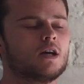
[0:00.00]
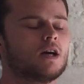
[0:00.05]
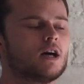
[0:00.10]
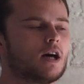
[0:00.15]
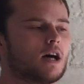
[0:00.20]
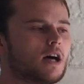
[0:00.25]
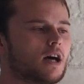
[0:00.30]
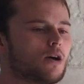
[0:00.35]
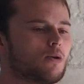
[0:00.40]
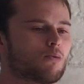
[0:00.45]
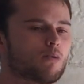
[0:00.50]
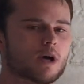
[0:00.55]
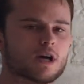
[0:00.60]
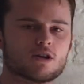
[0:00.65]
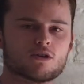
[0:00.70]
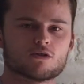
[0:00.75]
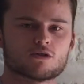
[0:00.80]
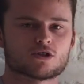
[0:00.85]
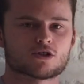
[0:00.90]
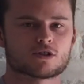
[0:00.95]
where
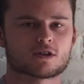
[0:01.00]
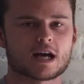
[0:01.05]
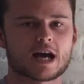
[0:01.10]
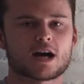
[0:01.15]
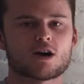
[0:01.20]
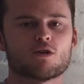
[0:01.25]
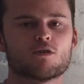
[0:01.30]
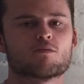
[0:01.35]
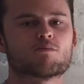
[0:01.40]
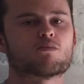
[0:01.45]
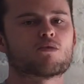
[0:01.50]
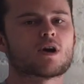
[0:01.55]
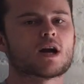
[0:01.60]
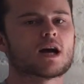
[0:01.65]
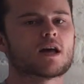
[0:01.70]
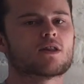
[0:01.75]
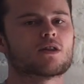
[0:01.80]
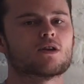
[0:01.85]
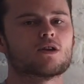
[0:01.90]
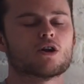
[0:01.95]
you're just out of
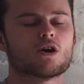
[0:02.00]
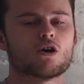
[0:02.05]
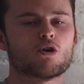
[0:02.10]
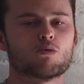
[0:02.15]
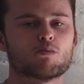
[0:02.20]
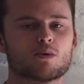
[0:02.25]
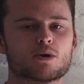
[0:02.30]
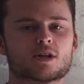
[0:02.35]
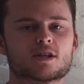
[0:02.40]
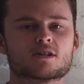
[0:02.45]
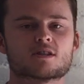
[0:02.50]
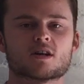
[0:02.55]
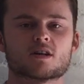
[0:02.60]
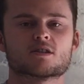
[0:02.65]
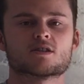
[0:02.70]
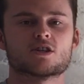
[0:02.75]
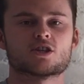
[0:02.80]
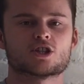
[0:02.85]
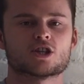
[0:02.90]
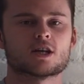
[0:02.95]
breath and the whole body
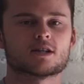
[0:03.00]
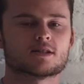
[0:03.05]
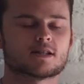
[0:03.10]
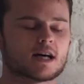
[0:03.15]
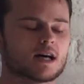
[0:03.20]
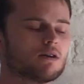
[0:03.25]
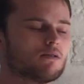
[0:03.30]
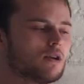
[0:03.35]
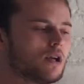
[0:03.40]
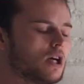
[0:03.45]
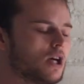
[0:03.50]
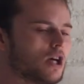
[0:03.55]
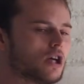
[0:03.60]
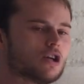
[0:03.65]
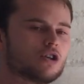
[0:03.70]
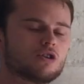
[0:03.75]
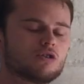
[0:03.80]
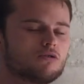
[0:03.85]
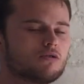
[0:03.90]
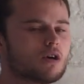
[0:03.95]
starts to shut down,
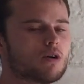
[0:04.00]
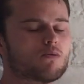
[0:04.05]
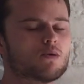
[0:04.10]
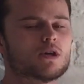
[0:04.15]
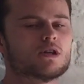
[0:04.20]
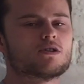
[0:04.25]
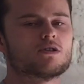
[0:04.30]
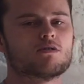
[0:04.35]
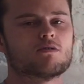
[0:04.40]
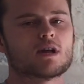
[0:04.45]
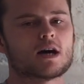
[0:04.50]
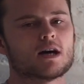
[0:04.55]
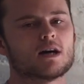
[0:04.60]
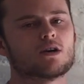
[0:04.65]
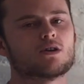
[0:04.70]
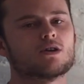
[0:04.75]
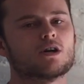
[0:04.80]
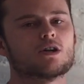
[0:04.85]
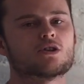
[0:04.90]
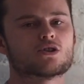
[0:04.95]
you don't want to do
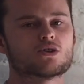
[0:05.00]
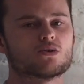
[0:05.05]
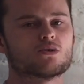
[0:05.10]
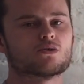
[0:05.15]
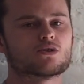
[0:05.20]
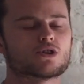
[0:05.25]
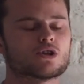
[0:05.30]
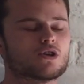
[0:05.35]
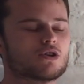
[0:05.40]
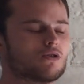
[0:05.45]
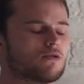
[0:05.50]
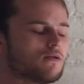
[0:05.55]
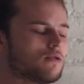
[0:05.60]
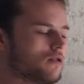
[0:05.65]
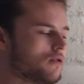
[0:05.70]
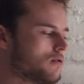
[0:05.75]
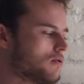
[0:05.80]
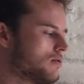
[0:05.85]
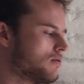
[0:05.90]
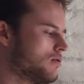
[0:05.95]
that at all. So
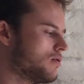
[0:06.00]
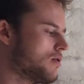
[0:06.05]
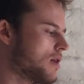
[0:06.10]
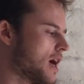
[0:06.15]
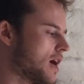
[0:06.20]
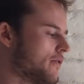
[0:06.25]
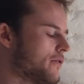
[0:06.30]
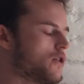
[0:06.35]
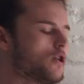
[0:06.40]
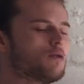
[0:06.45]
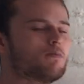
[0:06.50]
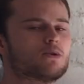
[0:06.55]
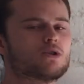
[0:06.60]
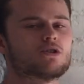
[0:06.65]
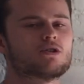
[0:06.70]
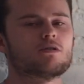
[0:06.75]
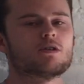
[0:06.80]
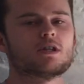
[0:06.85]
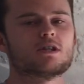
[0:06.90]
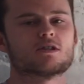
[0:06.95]
you have the
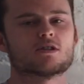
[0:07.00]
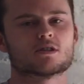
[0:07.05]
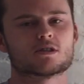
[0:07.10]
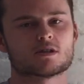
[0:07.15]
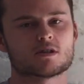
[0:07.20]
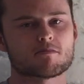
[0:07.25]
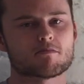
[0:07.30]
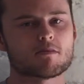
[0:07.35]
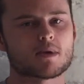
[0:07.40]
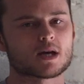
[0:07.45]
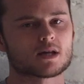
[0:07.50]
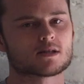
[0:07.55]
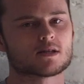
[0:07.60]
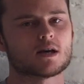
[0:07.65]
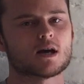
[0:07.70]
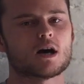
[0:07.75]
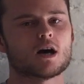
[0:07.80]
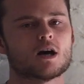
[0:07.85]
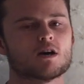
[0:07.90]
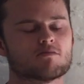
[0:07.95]
opportunity to just mix
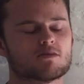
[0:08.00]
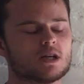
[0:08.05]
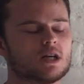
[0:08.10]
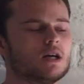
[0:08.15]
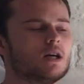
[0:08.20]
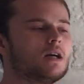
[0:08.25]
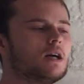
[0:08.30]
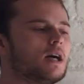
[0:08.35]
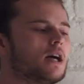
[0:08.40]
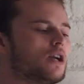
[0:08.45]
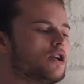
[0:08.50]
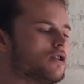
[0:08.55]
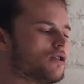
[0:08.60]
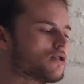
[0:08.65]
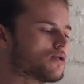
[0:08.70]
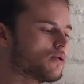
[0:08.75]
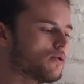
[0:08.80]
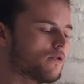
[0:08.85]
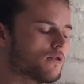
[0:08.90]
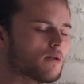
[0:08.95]
it up, and you
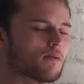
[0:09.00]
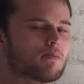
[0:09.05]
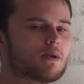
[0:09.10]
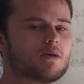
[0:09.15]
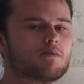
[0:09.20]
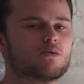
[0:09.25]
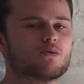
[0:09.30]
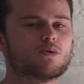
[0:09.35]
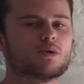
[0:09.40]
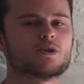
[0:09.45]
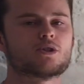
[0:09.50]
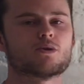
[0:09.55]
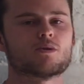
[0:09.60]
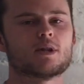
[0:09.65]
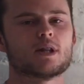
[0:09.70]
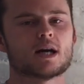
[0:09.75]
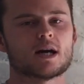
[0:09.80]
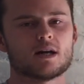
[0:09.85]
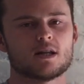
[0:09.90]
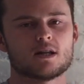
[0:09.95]
saw that people were
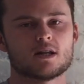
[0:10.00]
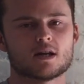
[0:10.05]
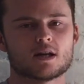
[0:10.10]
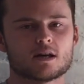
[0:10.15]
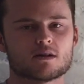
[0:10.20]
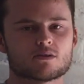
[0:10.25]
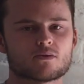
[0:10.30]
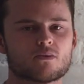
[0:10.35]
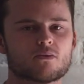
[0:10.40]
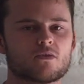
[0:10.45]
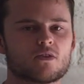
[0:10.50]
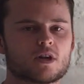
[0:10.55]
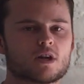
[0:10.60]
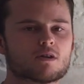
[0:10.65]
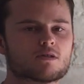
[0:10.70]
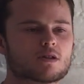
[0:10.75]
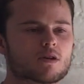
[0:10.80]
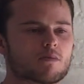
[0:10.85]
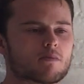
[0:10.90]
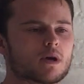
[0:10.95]
doing that in the announcement
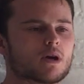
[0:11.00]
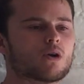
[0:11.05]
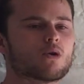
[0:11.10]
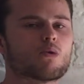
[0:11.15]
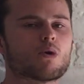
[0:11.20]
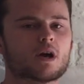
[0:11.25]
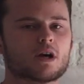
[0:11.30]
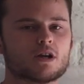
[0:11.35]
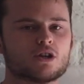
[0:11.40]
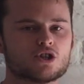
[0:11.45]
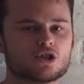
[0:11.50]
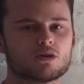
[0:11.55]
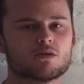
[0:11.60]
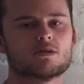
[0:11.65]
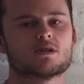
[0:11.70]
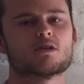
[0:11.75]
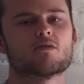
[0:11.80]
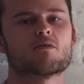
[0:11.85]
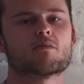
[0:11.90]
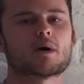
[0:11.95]
videos. They were being quite
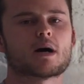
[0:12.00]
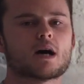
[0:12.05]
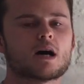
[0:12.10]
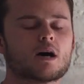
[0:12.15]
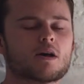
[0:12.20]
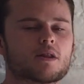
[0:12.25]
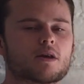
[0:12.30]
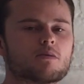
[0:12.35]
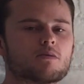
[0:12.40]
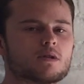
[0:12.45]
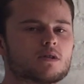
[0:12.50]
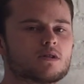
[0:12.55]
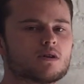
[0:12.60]
intuitive about how they were